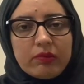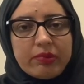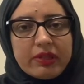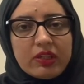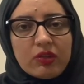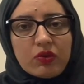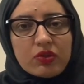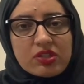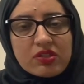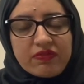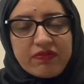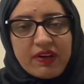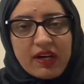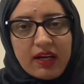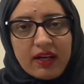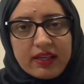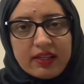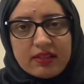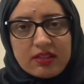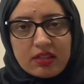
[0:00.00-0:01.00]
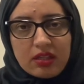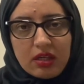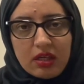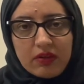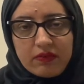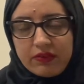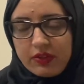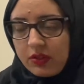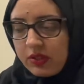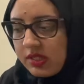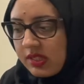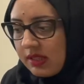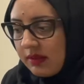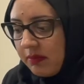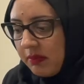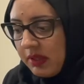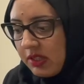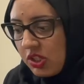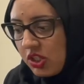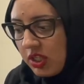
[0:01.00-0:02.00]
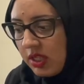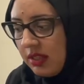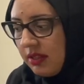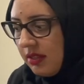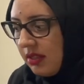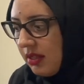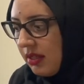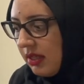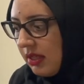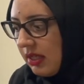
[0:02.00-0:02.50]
notified of your submission